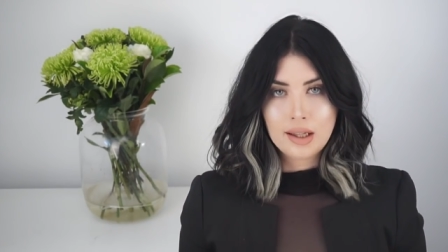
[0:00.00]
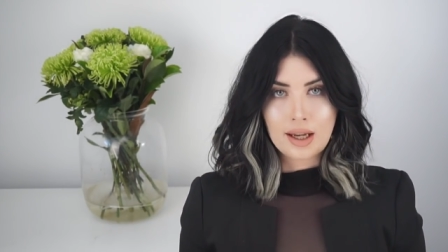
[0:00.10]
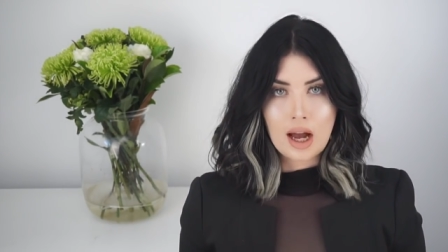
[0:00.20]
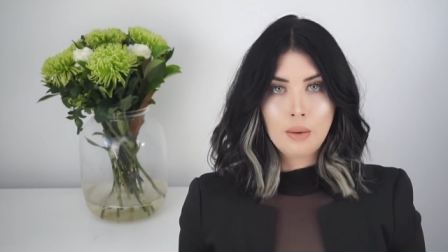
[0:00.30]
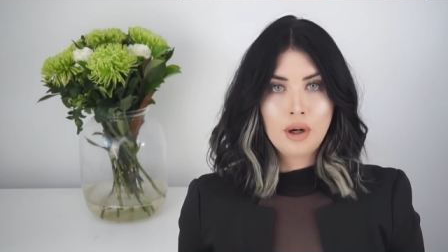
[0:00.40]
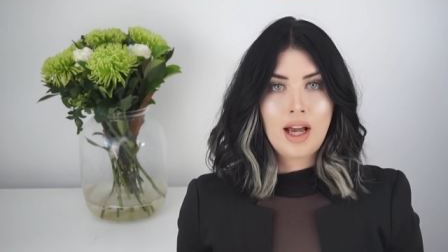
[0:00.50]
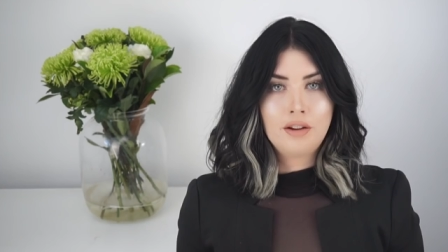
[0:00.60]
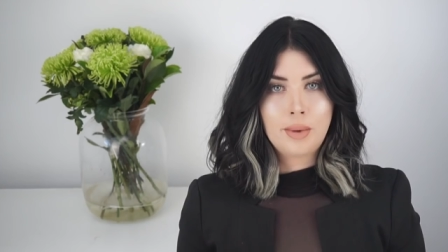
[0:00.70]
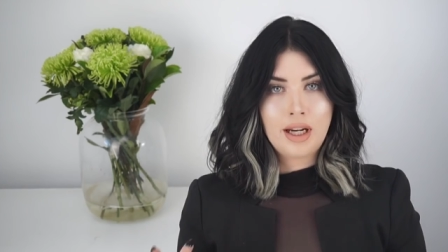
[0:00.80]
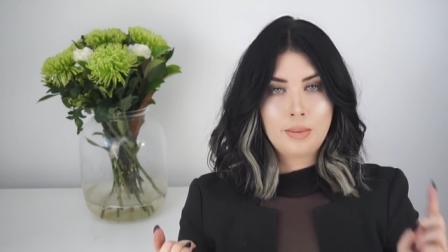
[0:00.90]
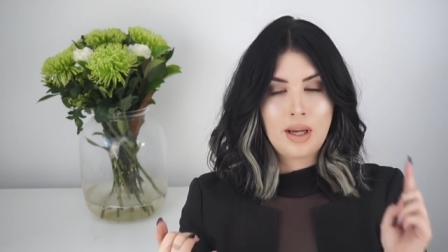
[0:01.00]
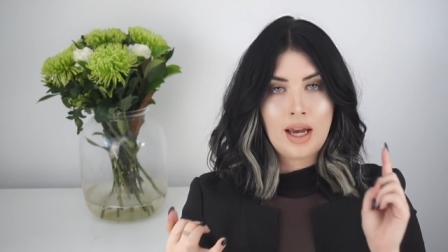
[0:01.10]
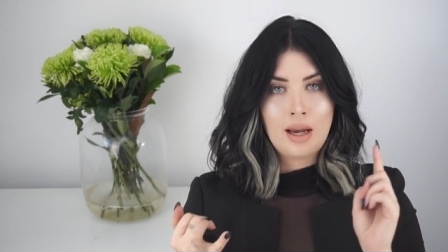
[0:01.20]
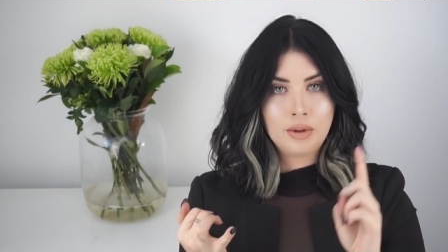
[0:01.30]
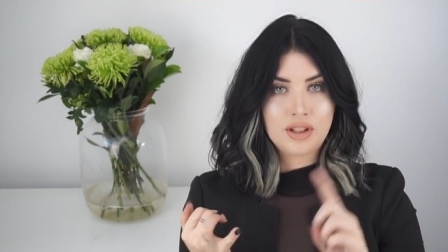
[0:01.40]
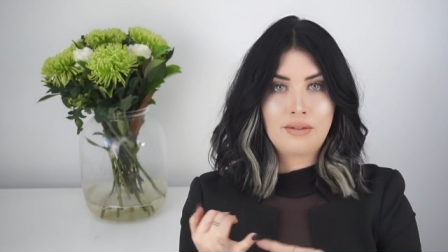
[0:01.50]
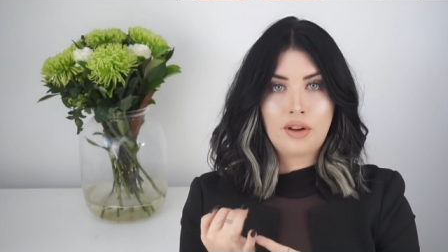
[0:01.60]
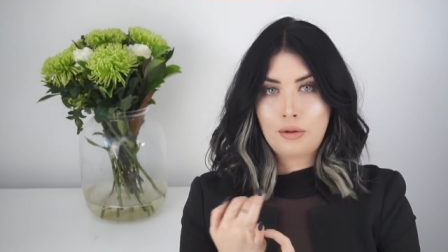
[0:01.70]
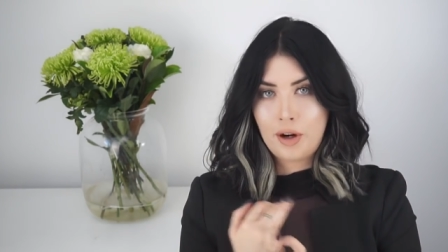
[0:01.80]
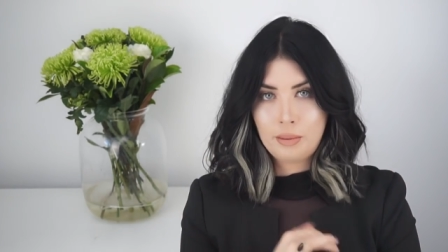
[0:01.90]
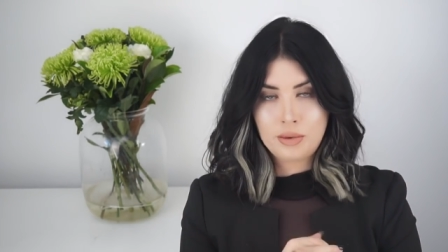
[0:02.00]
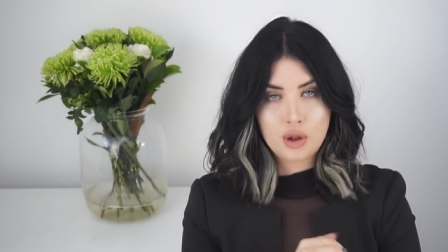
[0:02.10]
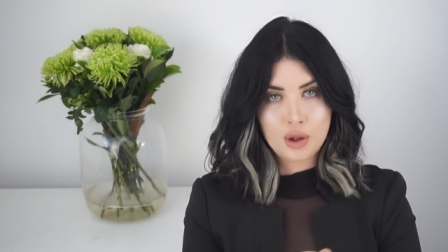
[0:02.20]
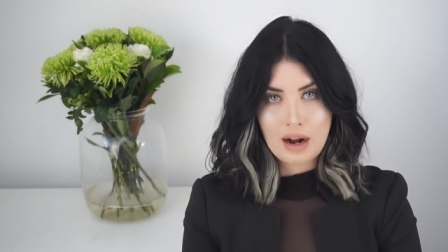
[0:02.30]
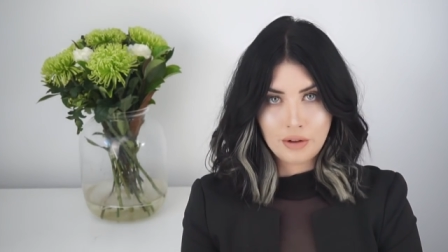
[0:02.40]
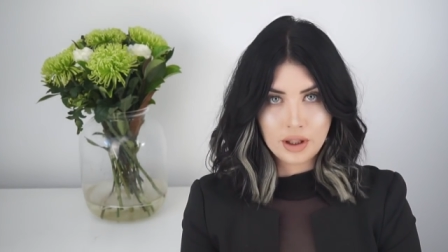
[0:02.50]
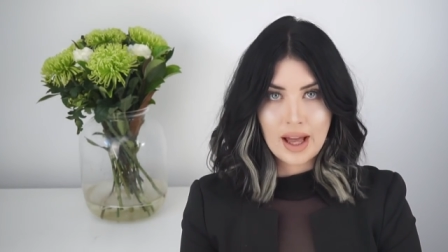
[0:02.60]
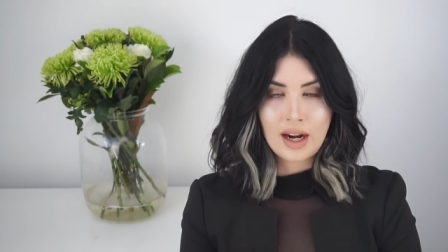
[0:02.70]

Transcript: Like I want to have money to be able to have the freedom to travel